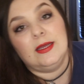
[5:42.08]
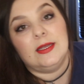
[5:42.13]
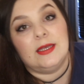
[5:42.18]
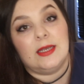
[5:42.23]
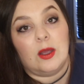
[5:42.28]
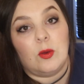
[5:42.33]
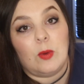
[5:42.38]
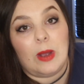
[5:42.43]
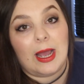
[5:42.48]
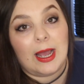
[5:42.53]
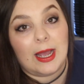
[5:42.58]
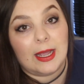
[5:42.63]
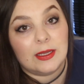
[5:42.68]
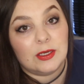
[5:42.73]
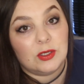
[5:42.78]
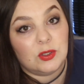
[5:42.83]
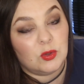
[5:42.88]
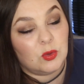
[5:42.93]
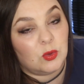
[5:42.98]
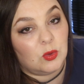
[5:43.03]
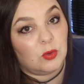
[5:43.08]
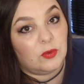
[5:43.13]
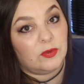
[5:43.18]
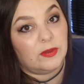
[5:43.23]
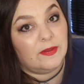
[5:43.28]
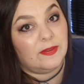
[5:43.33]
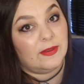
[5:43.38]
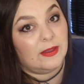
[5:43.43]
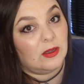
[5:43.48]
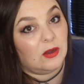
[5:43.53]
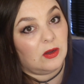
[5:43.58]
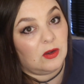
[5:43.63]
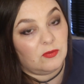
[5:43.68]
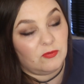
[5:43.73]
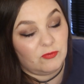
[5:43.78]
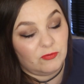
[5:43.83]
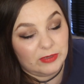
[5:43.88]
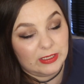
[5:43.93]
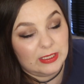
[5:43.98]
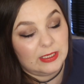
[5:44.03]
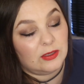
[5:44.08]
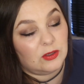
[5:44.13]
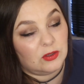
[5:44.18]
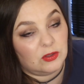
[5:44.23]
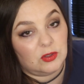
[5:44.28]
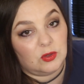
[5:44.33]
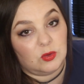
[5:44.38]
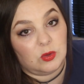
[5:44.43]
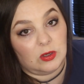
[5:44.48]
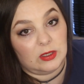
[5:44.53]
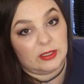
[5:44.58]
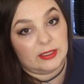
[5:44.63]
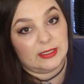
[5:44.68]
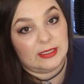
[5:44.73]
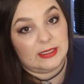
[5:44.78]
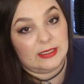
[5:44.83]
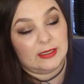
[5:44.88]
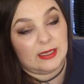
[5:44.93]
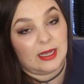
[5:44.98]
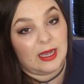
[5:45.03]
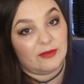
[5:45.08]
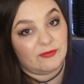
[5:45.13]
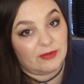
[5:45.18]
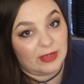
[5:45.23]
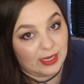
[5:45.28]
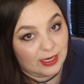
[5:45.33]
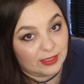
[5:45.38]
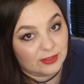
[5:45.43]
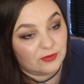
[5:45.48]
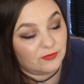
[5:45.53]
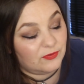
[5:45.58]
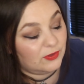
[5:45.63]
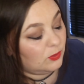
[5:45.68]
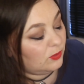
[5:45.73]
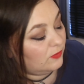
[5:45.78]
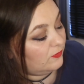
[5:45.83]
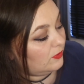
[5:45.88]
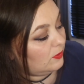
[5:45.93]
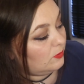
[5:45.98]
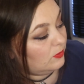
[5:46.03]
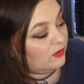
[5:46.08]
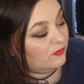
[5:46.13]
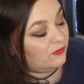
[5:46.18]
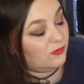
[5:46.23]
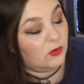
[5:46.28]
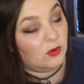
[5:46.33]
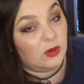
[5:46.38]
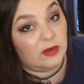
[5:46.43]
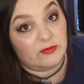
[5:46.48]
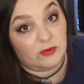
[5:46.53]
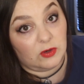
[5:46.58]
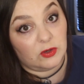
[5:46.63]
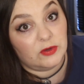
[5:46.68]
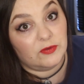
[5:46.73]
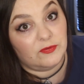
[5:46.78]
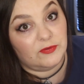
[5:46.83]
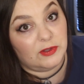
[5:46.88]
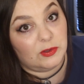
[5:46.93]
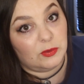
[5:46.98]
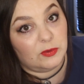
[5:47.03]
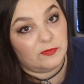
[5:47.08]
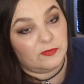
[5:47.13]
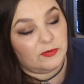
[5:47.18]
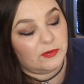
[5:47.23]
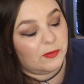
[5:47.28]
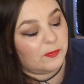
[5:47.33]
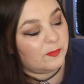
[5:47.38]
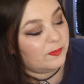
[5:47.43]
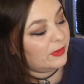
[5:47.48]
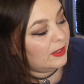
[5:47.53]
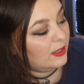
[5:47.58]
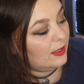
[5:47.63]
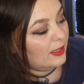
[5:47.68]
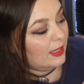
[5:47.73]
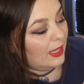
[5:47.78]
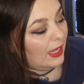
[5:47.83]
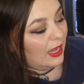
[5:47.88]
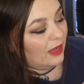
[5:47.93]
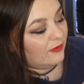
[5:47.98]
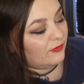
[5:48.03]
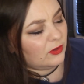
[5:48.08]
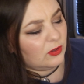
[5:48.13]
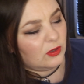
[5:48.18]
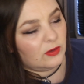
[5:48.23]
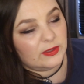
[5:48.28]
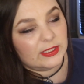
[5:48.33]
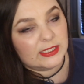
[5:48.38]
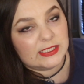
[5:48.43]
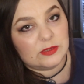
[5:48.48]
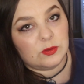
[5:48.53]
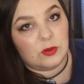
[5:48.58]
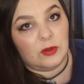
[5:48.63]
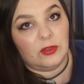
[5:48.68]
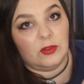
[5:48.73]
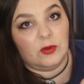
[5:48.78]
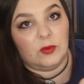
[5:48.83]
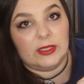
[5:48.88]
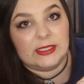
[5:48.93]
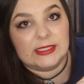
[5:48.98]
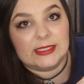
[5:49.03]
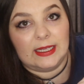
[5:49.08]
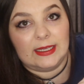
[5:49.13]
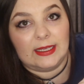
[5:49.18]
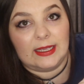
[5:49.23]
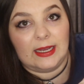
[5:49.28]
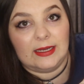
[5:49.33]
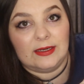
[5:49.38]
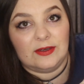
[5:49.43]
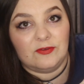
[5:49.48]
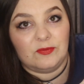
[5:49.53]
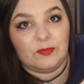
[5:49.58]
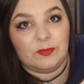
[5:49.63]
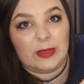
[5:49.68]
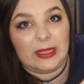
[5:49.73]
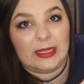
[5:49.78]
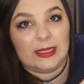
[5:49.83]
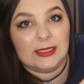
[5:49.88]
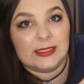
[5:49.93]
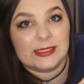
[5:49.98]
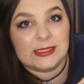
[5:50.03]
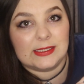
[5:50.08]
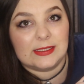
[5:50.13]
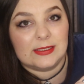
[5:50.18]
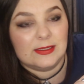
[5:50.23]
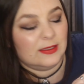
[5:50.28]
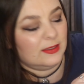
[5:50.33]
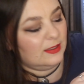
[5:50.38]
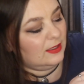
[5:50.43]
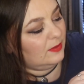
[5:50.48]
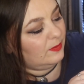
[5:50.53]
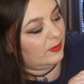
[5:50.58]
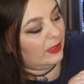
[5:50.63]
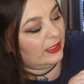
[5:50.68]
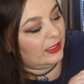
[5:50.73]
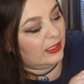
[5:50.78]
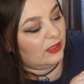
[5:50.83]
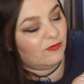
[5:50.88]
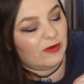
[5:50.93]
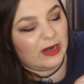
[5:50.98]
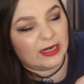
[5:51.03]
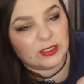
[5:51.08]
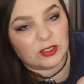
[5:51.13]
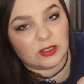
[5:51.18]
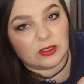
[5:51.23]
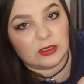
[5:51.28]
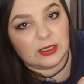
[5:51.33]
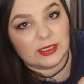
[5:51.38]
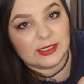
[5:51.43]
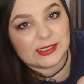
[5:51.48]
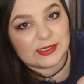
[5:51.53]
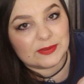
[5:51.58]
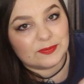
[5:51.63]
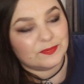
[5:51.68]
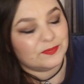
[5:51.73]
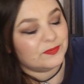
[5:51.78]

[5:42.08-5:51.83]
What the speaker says: Now, I know that they are really good quality. I've had a few of them before. I've got a few of them. Haven't got this one, though. It's like kind of pinks, pinky red colours.